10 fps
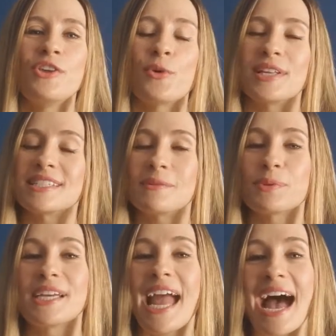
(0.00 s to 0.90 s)
you can
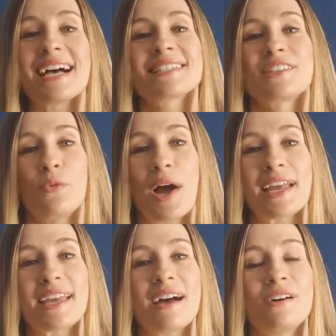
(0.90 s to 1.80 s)
simply ask the
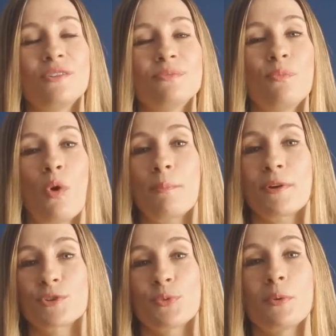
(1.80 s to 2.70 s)
wine gal what
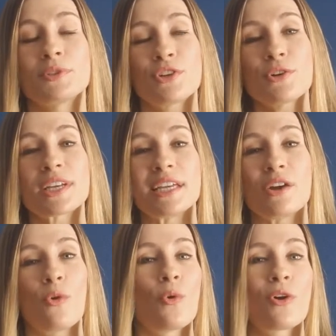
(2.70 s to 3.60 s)
pairs well with turkey
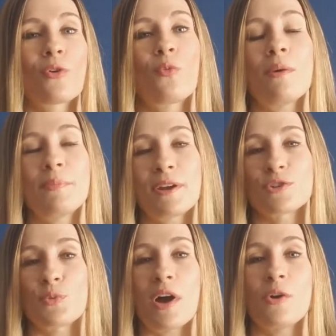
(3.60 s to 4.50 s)
or what
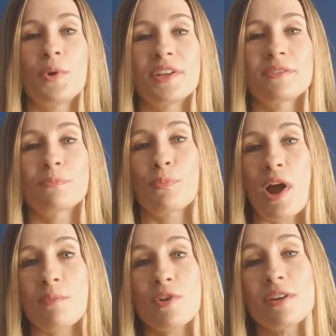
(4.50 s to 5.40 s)
pairs well with
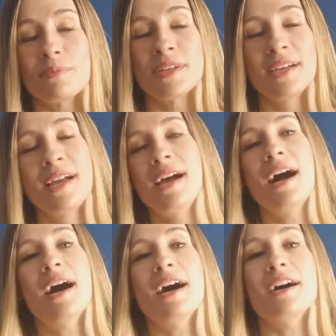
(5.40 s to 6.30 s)
prime rib.
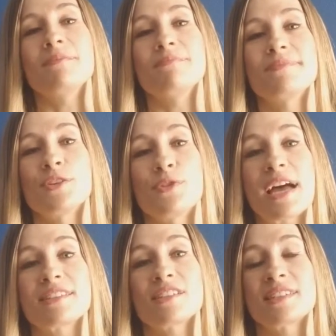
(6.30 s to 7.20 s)
So
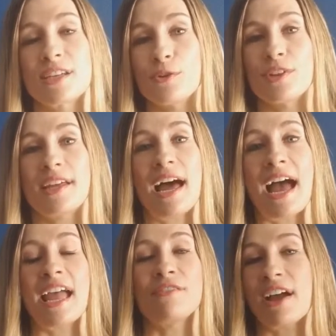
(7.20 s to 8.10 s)
that's a skill that
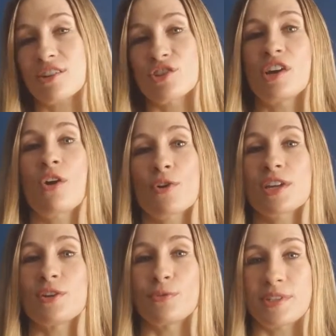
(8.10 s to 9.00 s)
I have actually already
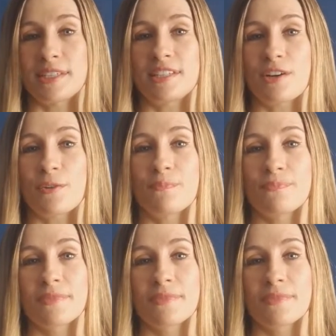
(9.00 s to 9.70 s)
used this year.